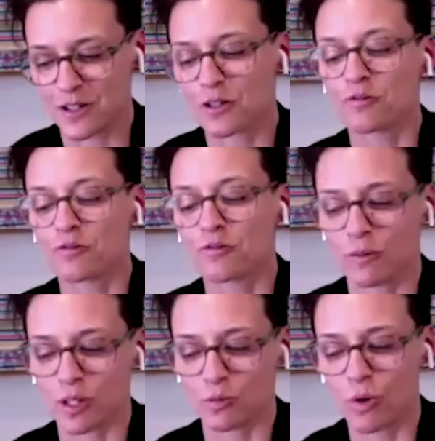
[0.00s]
It's so funny
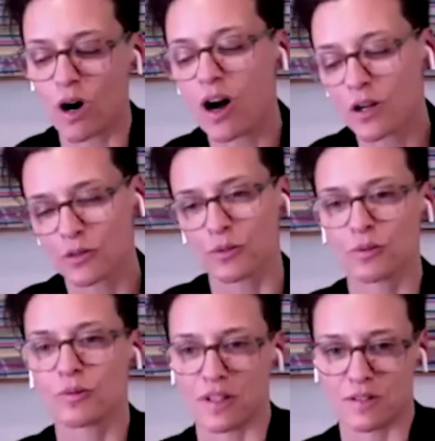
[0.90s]
when you walk
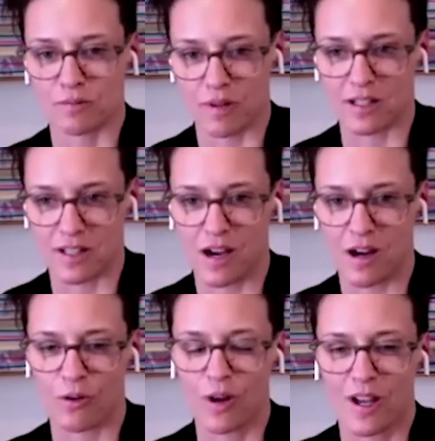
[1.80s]
through this right
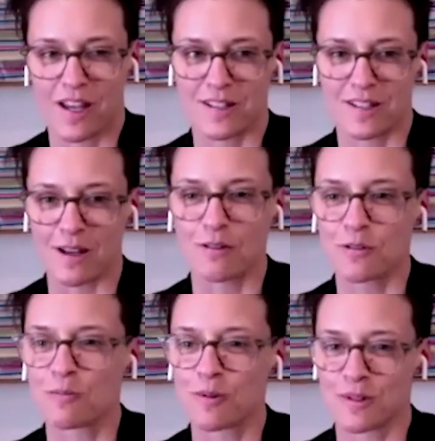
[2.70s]
now, it
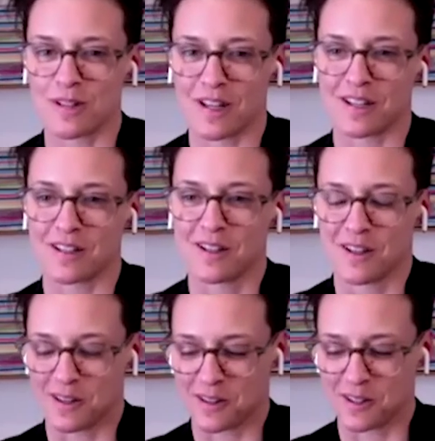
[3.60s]
sounds almost like
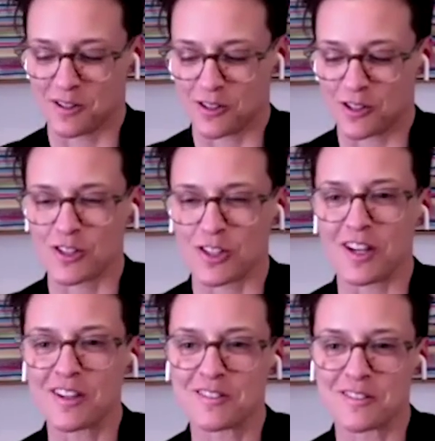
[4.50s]
the
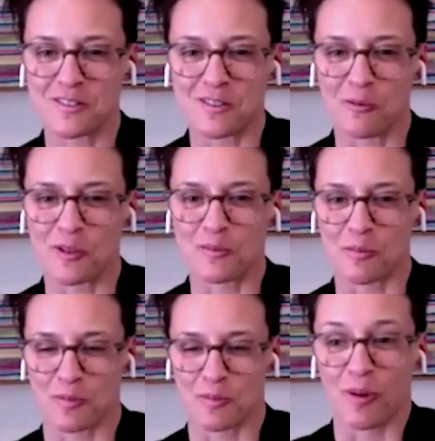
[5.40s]
change was
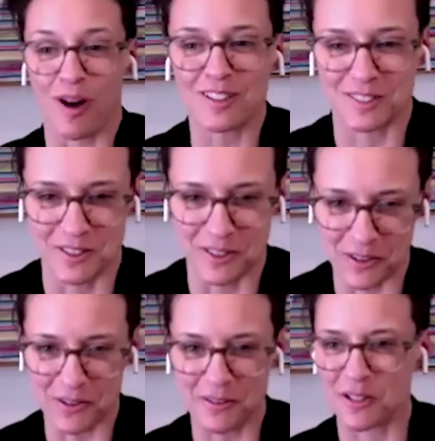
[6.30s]
brought to
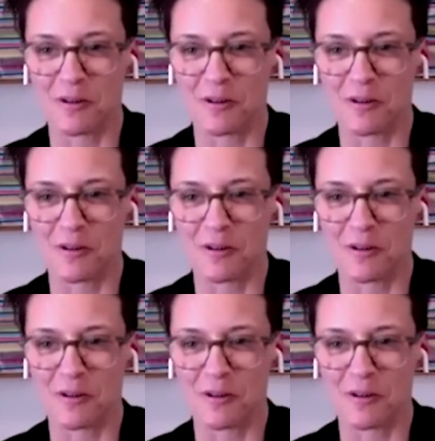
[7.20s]
you.